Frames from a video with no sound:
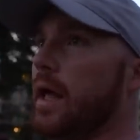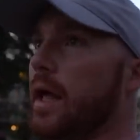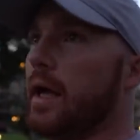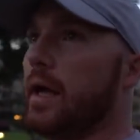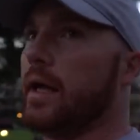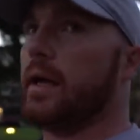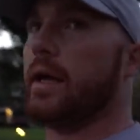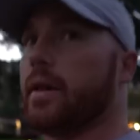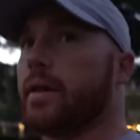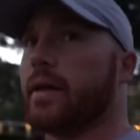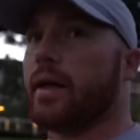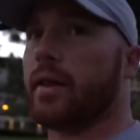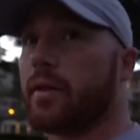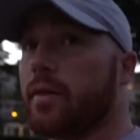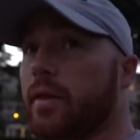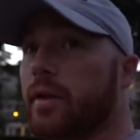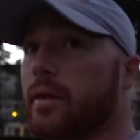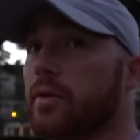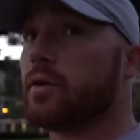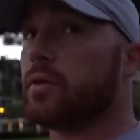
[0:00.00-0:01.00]
And now the
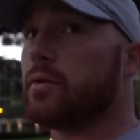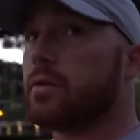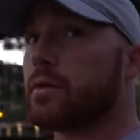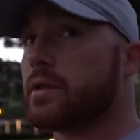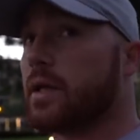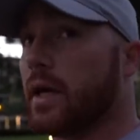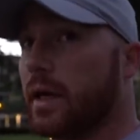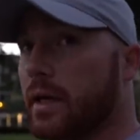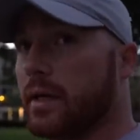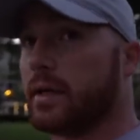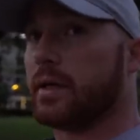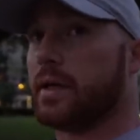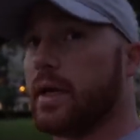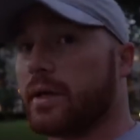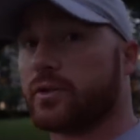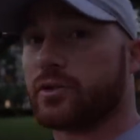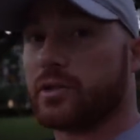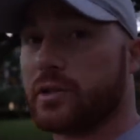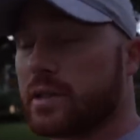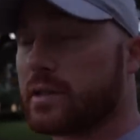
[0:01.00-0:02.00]
other thing too is that it
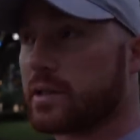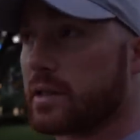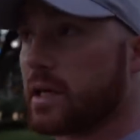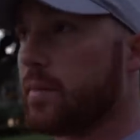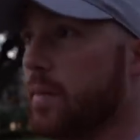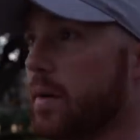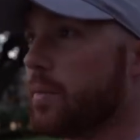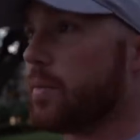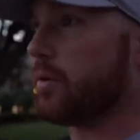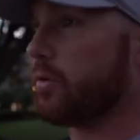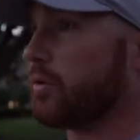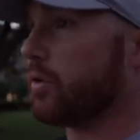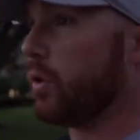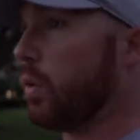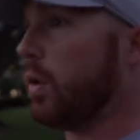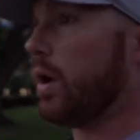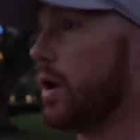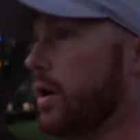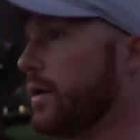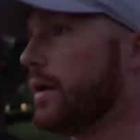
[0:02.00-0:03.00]
actually doesn't come up over the
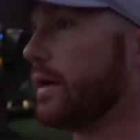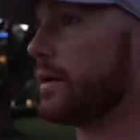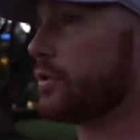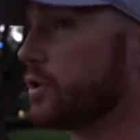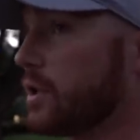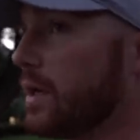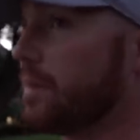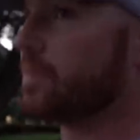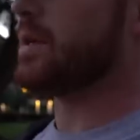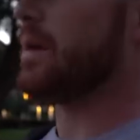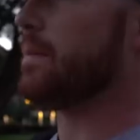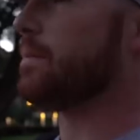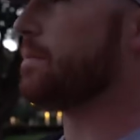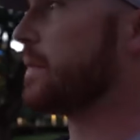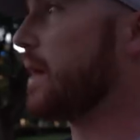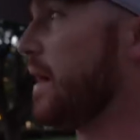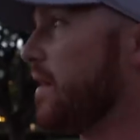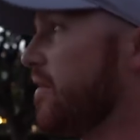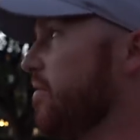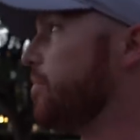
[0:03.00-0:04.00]
water. It actually comes
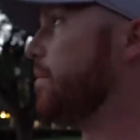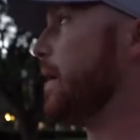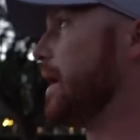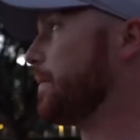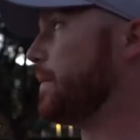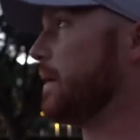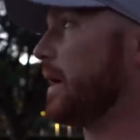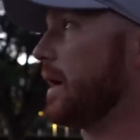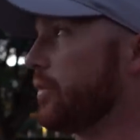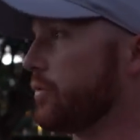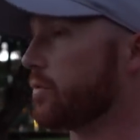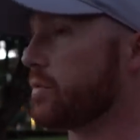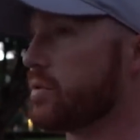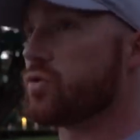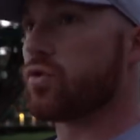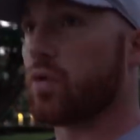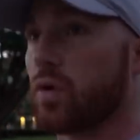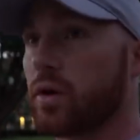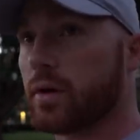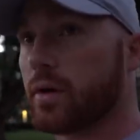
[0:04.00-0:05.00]
up kind of back behind the
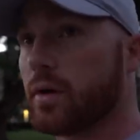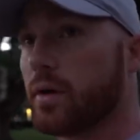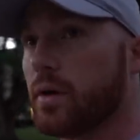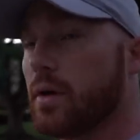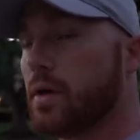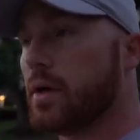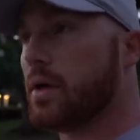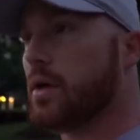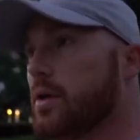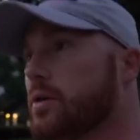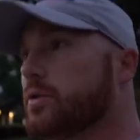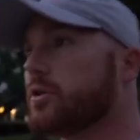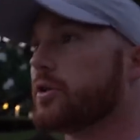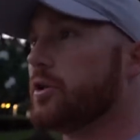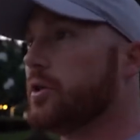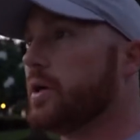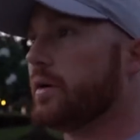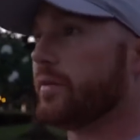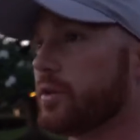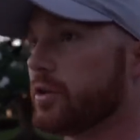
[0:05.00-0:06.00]
resort. So
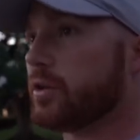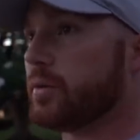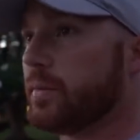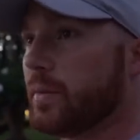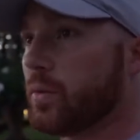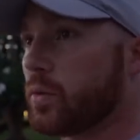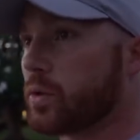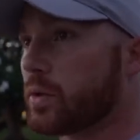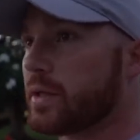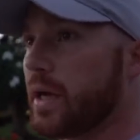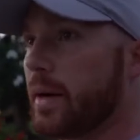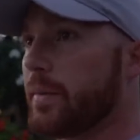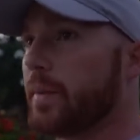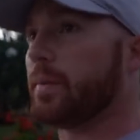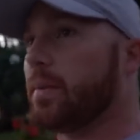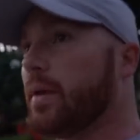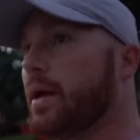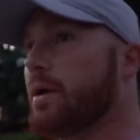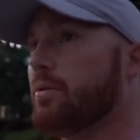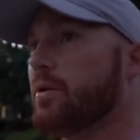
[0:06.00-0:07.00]
you do have a little bit more time
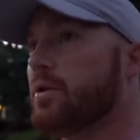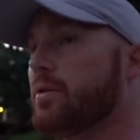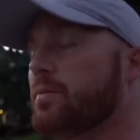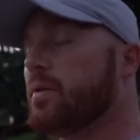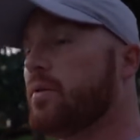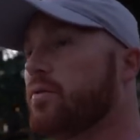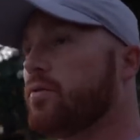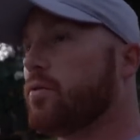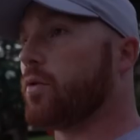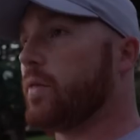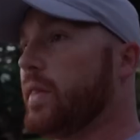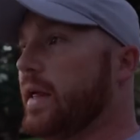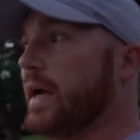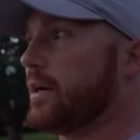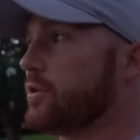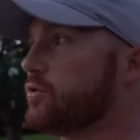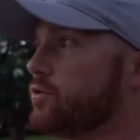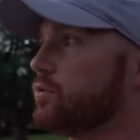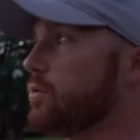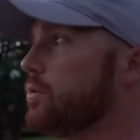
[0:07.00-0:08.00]
to play with before the
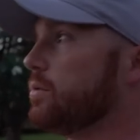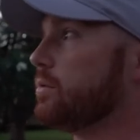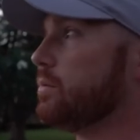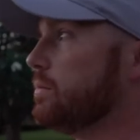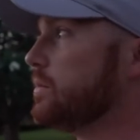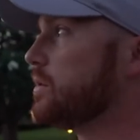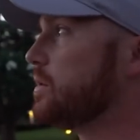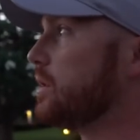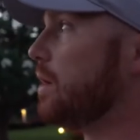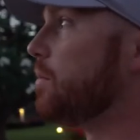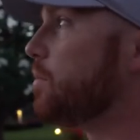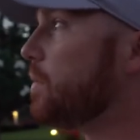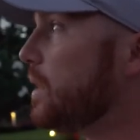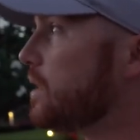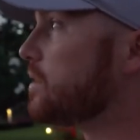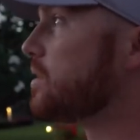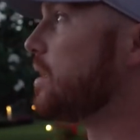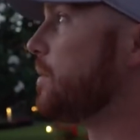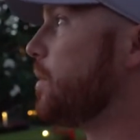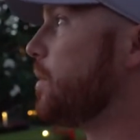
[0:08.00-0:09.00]
actual sun peaks